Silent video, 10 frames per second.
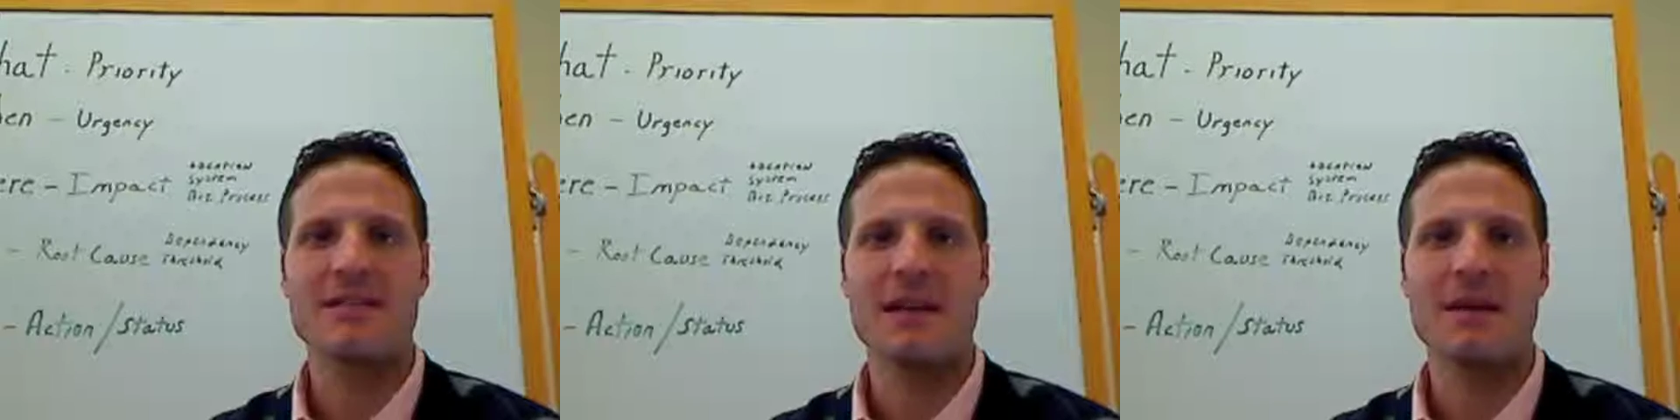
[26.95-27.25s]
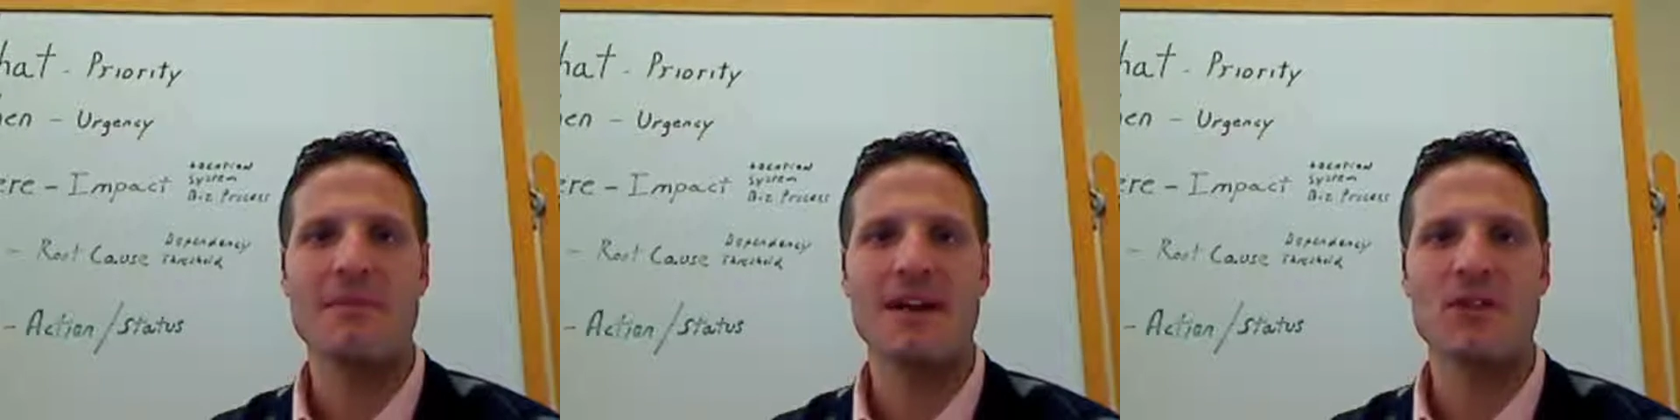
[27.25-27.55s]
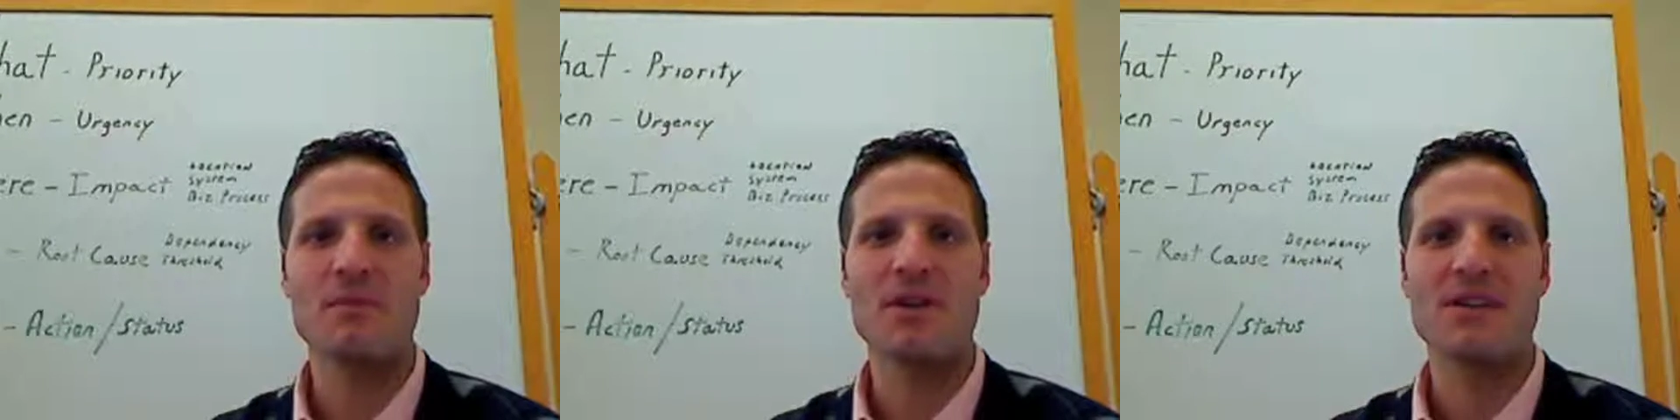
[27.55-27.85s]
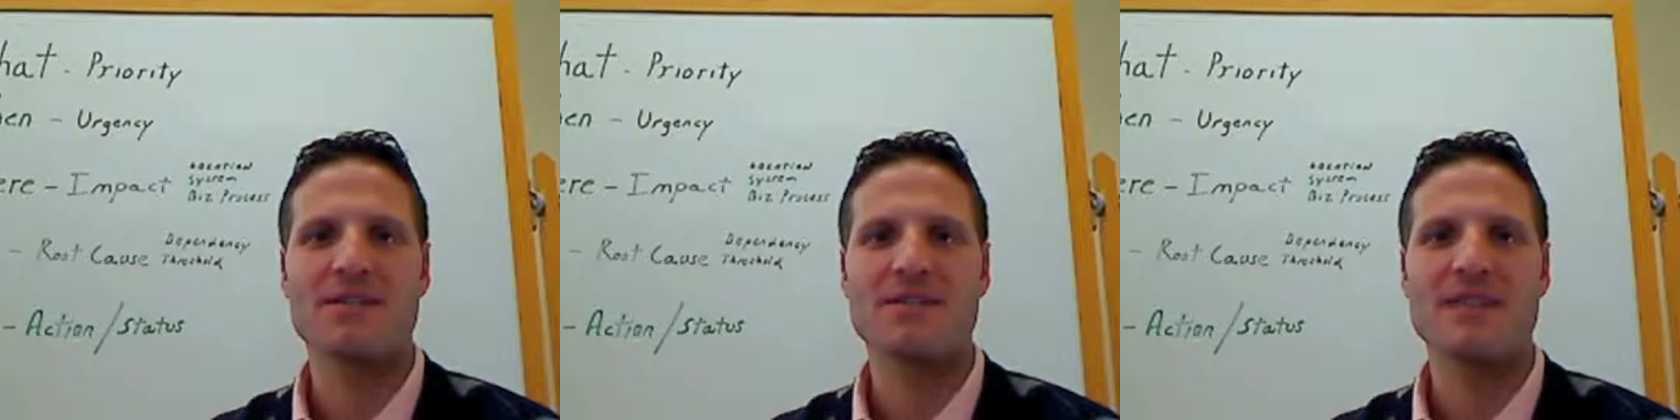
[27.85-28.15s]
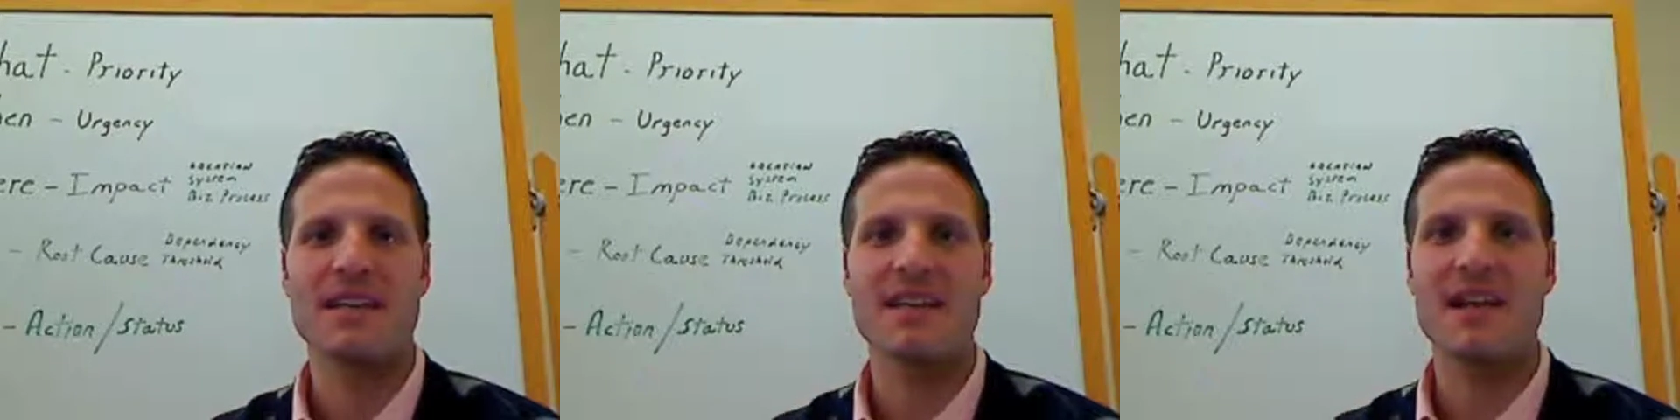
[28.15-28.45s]
I'm Matt Hooper,
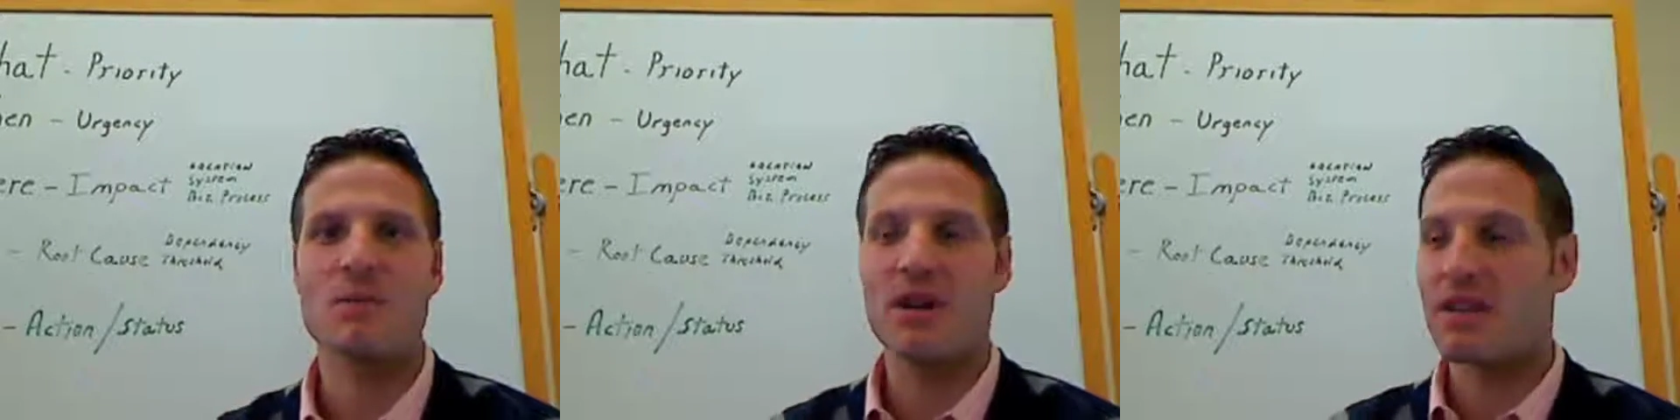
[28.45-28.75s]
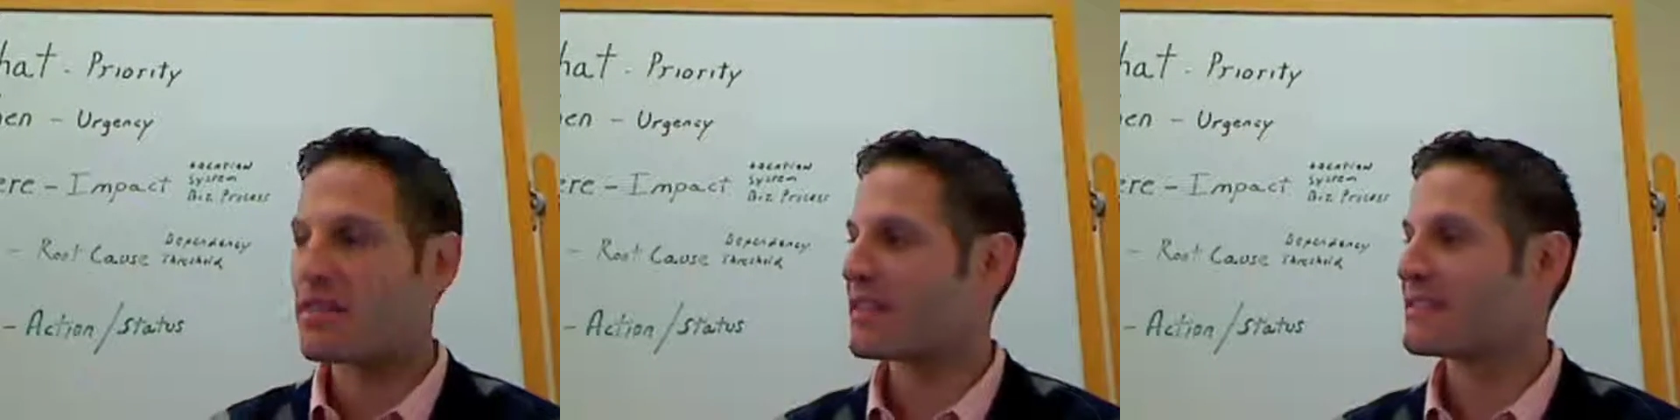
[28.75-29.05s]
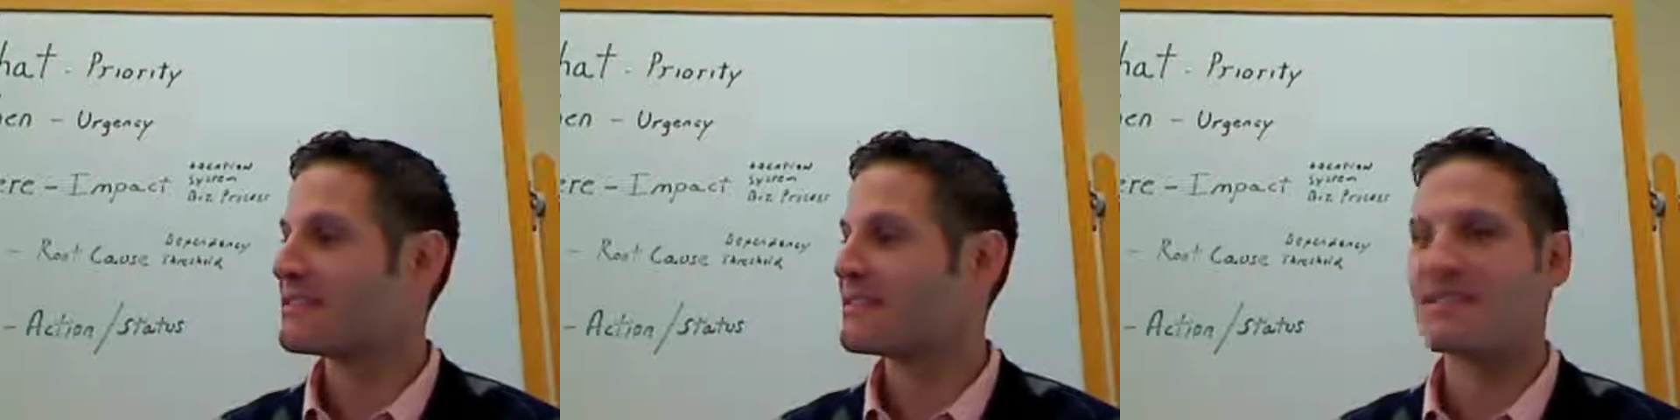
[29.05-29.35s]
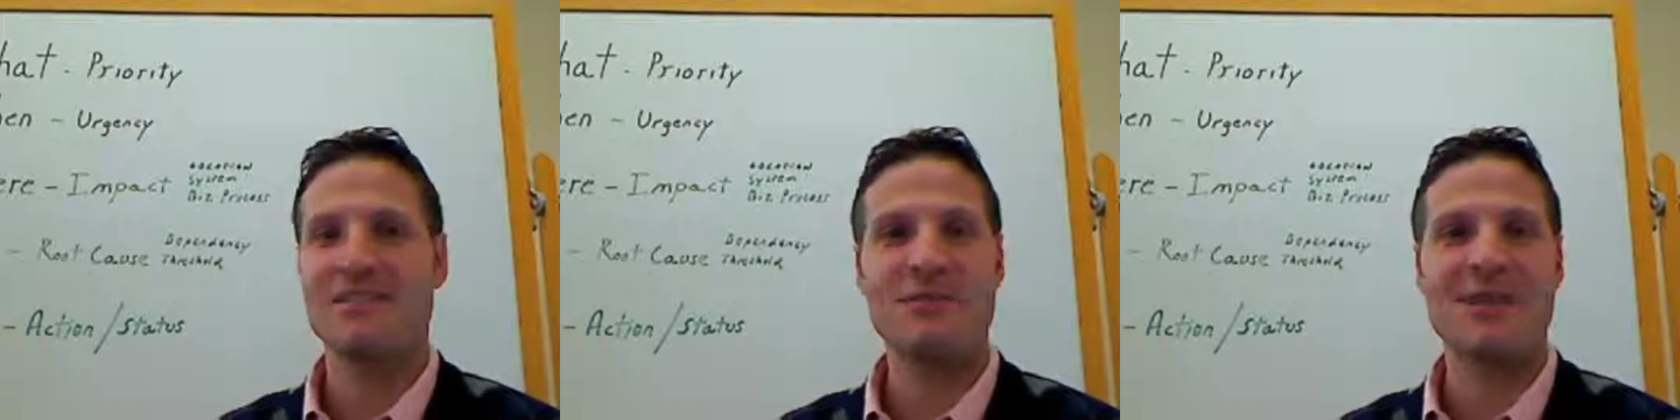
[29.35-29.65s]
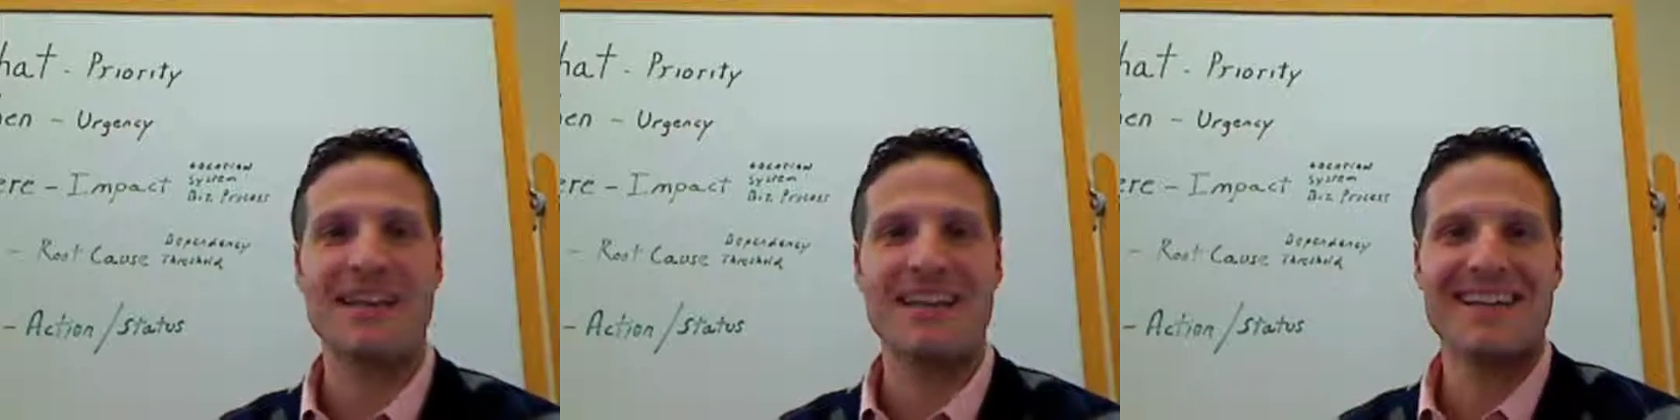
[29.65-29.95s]
and I'm with nobody.